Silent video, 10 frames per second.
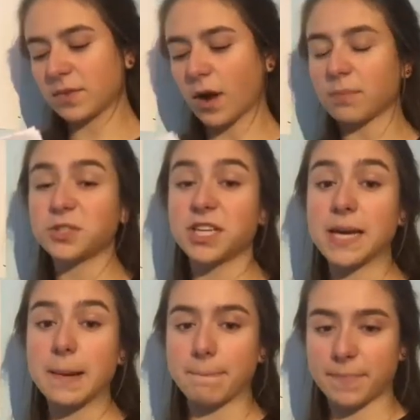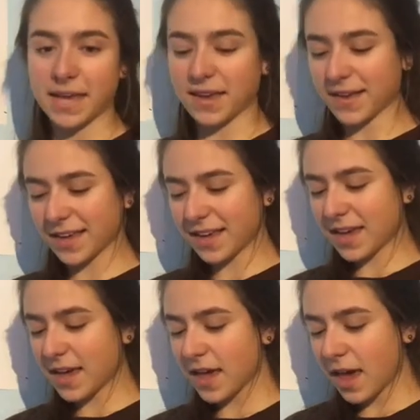option B.
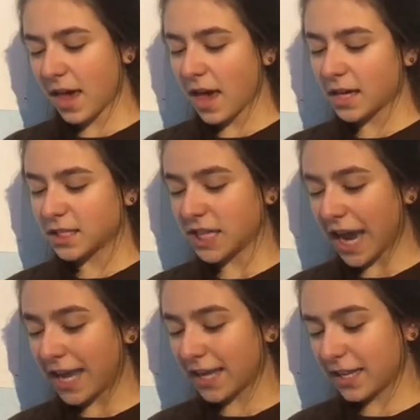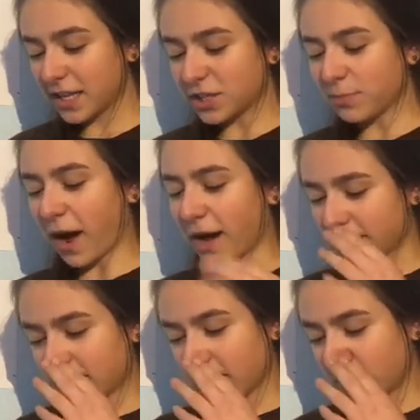Shake each
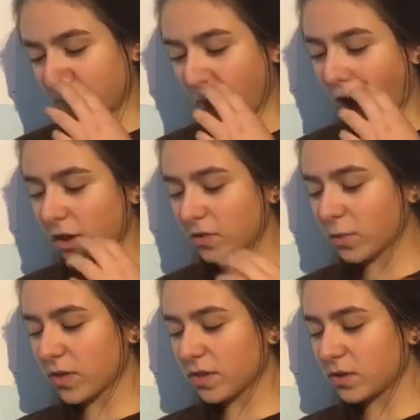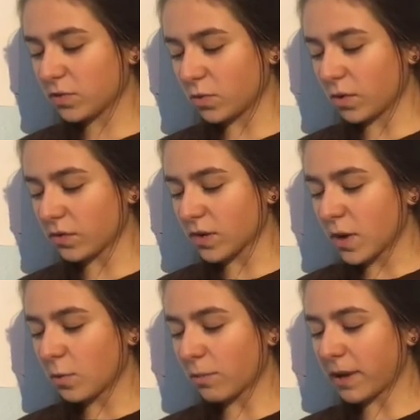box. The box with the tools
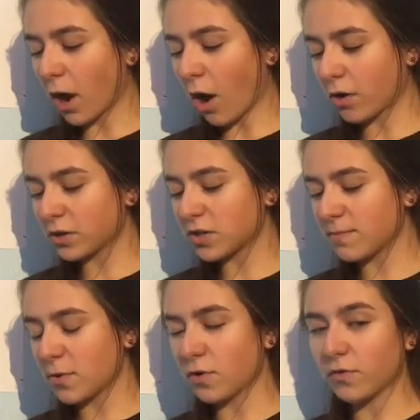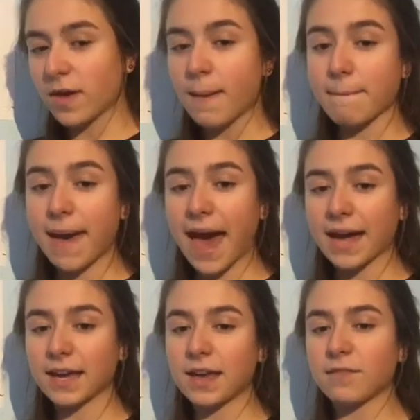will be harder to move
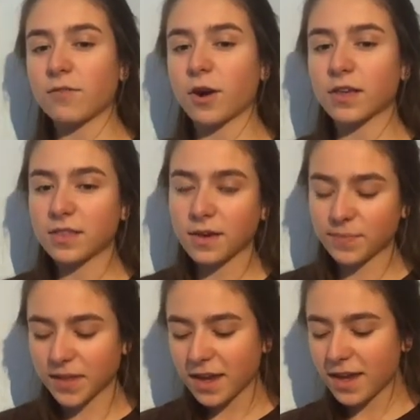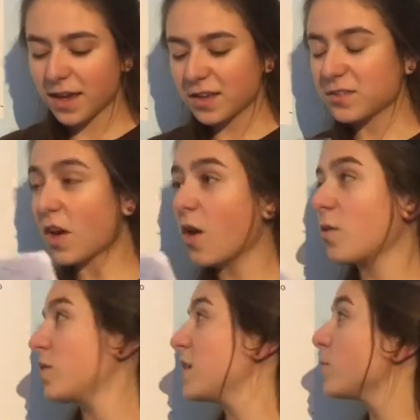back and forth. So
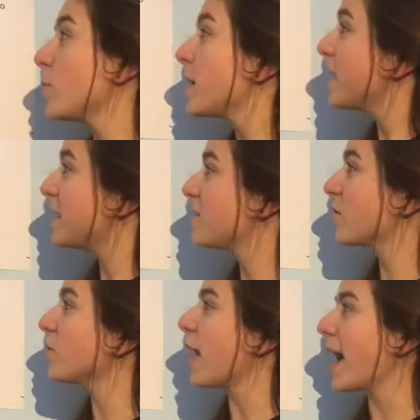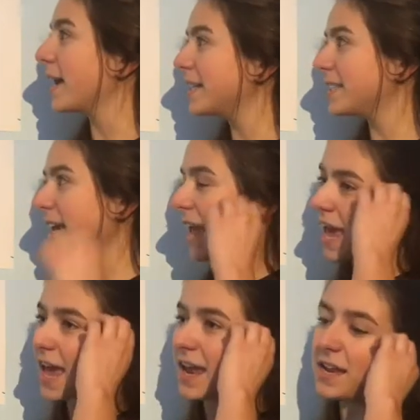this one is correct,
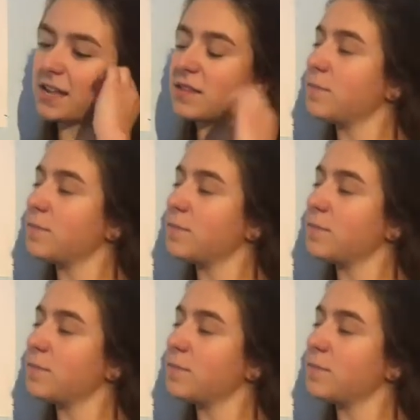and it's